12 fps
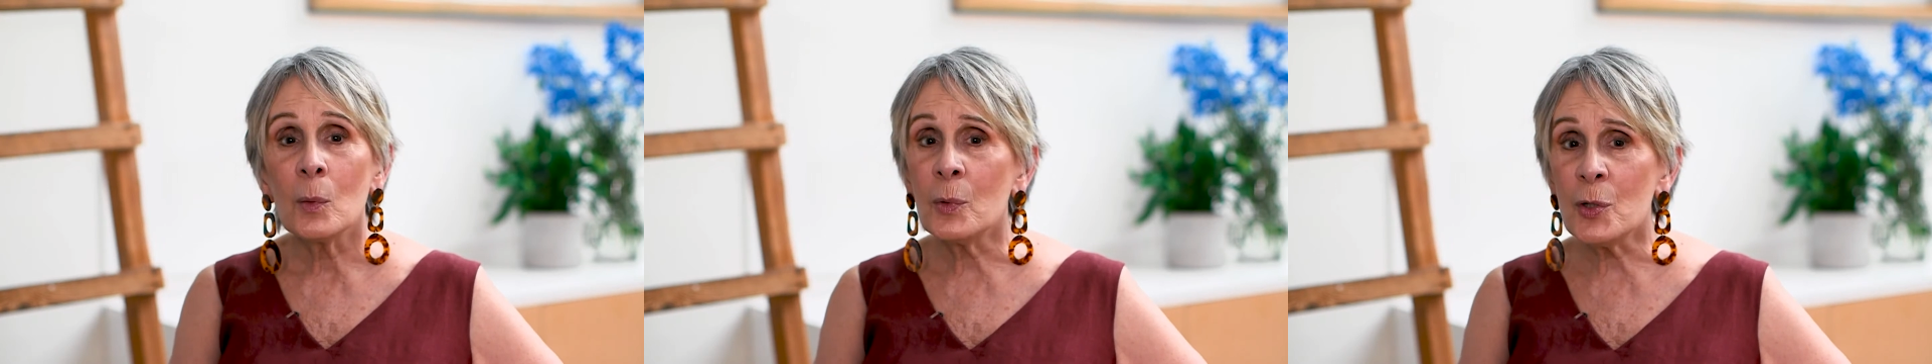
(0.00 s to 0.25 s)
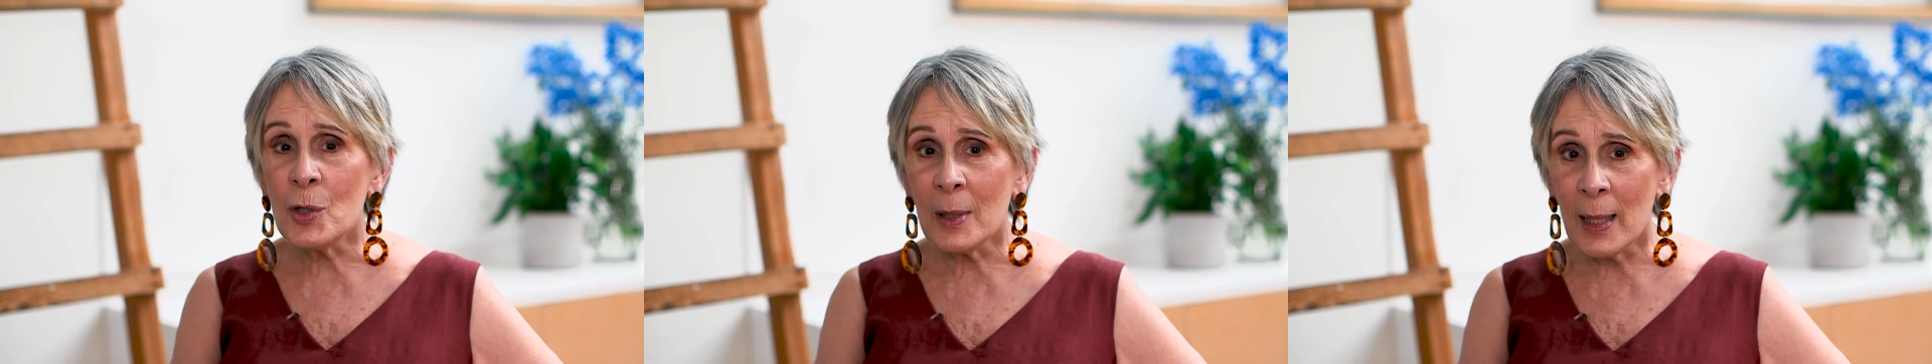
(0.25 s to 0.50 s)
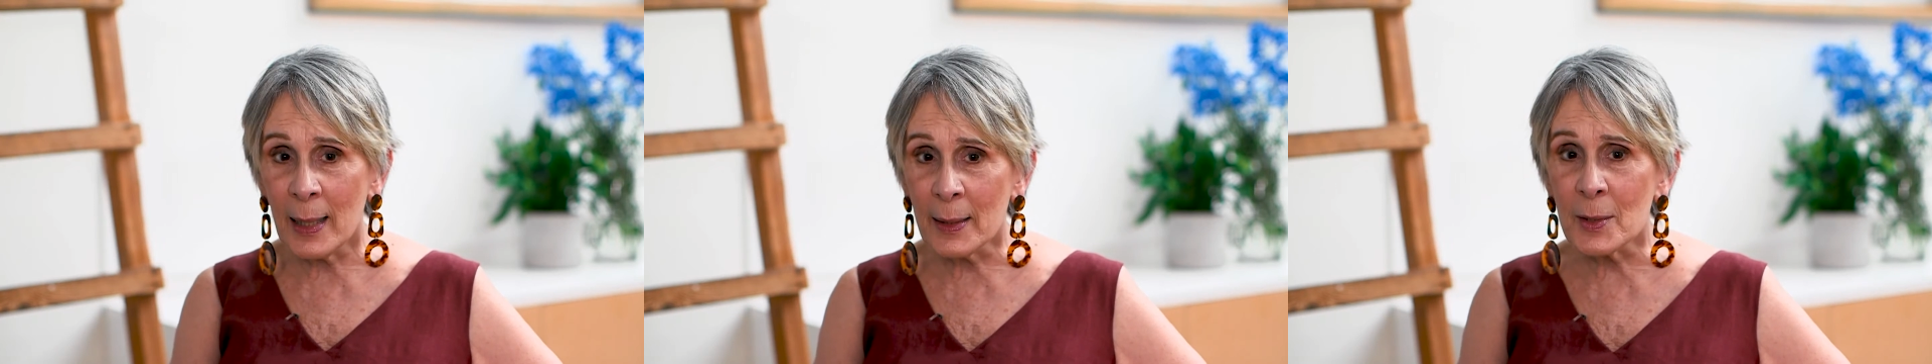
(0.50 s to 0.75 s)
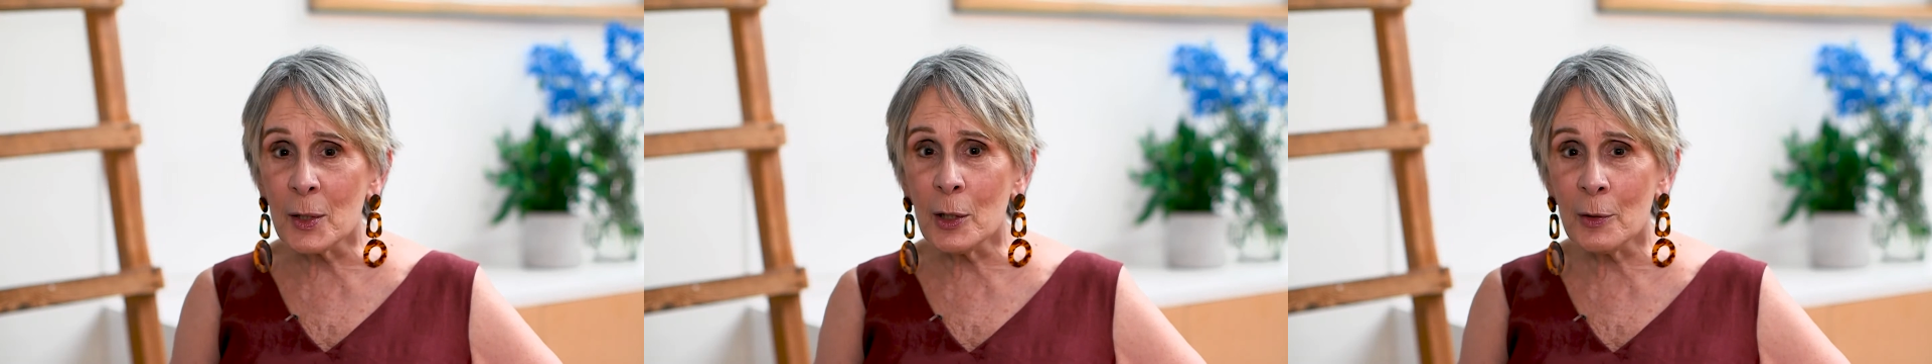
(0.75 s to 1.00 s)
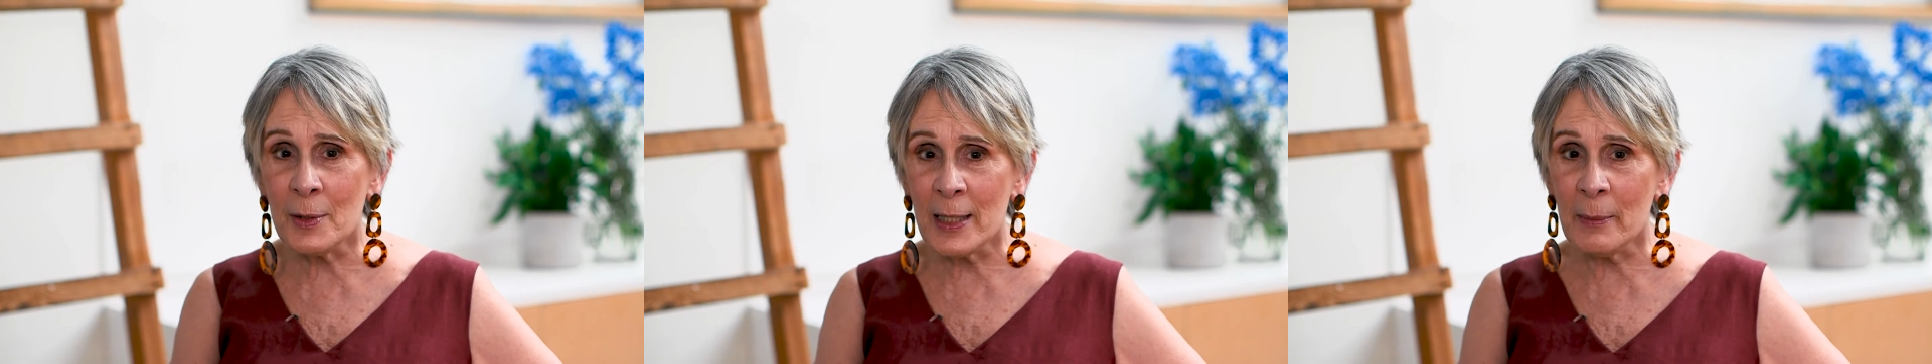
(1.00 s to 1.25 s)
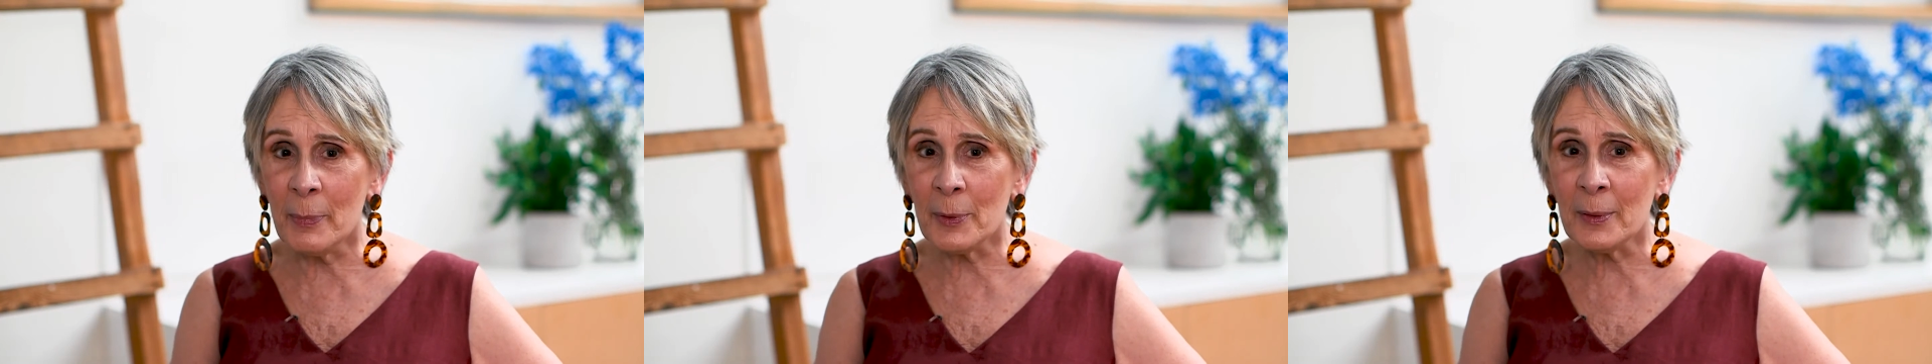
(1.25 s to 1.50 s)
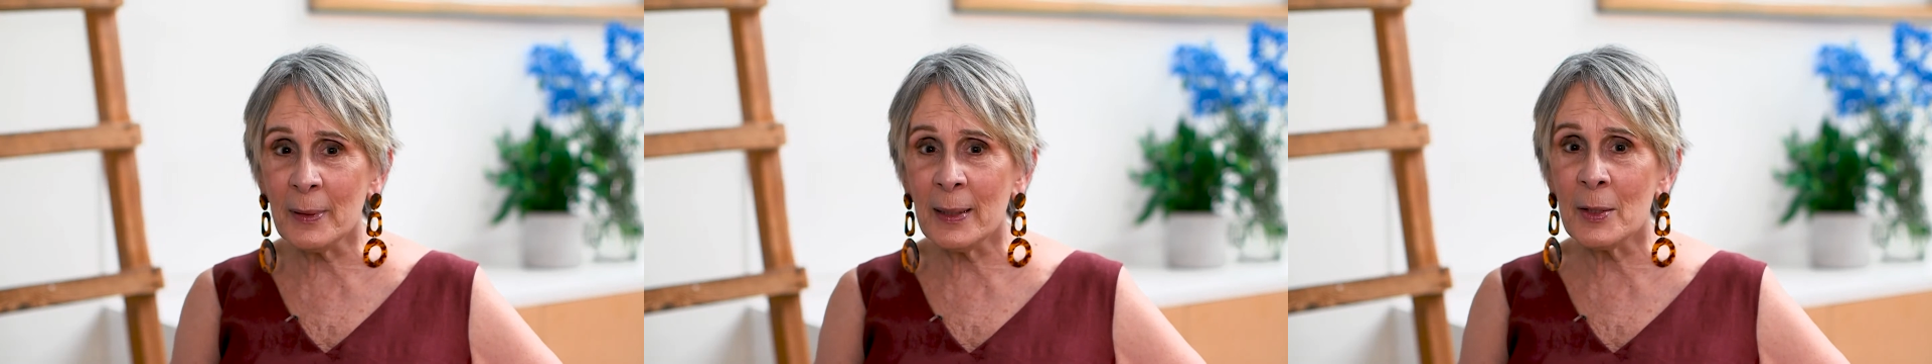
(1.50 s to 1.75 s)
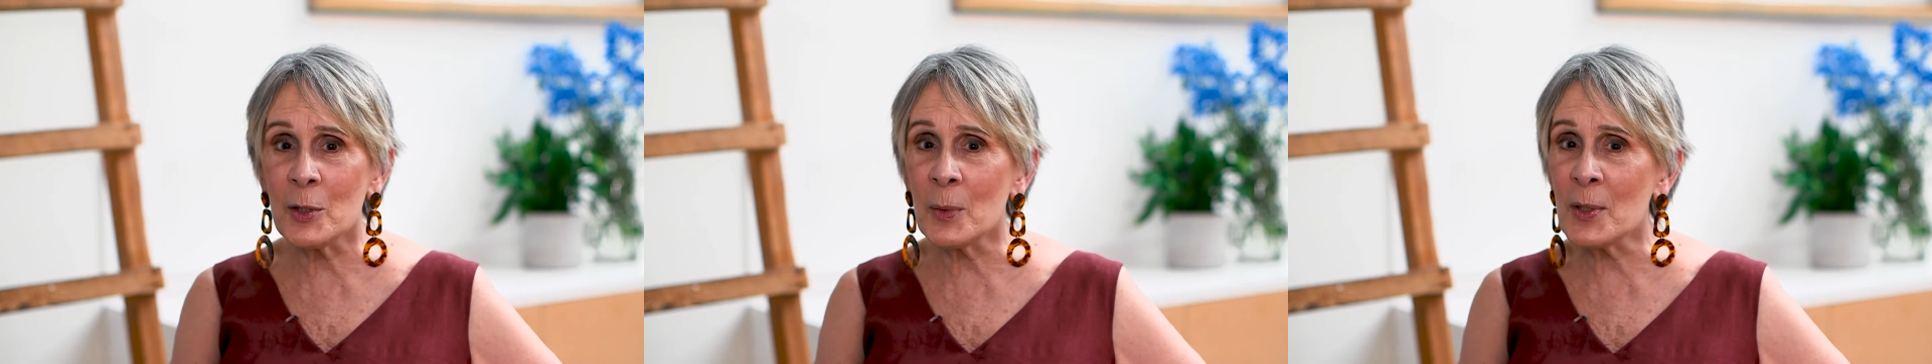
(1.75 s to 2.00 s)
Would you like to go deeper
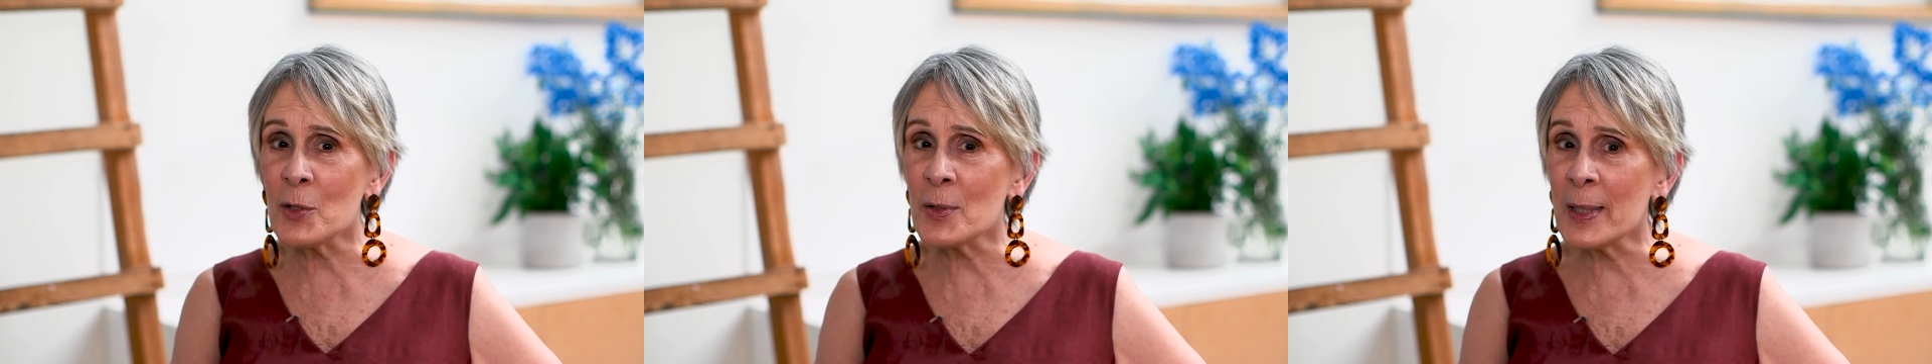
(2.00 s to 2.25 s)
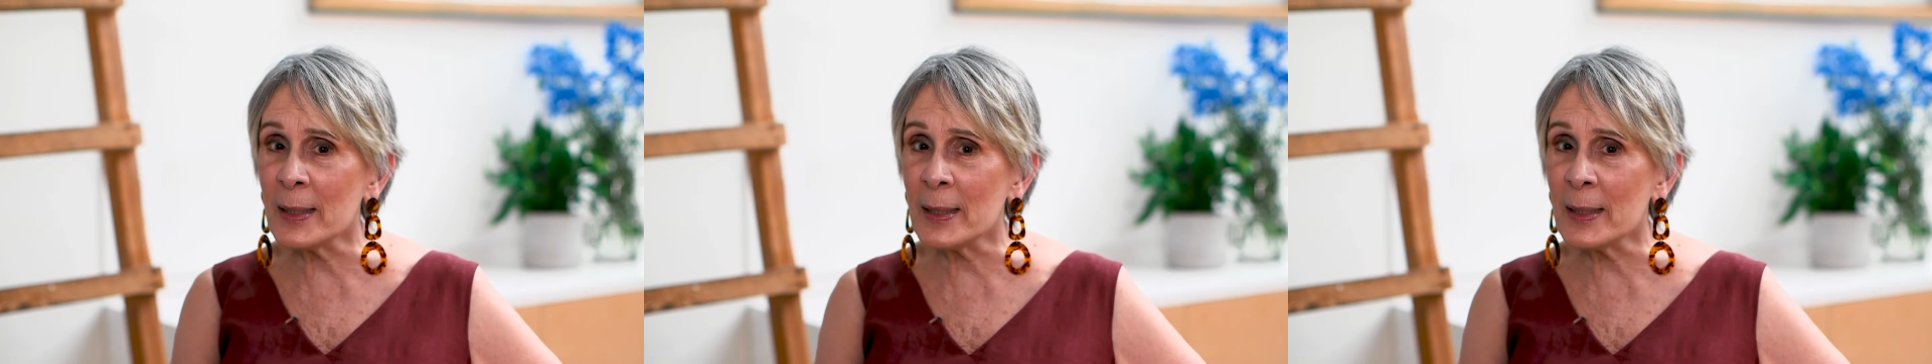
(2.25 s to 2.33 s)
into issues